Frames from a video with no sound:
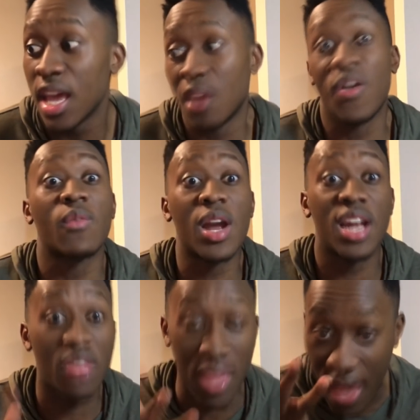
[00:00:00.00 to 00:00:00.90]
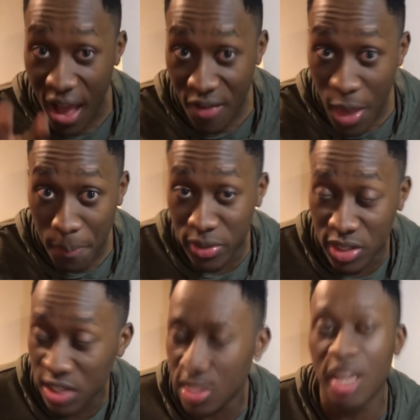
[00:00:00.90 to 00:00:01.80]
In fact, right now they have that
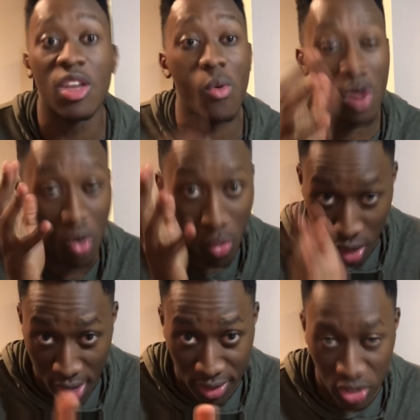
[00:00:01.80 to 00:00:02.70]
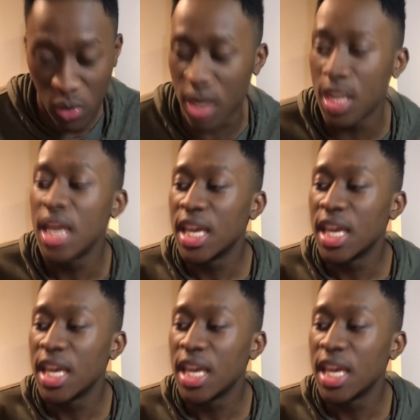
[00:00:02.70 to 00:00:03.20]
positioning. They want to hold on to it.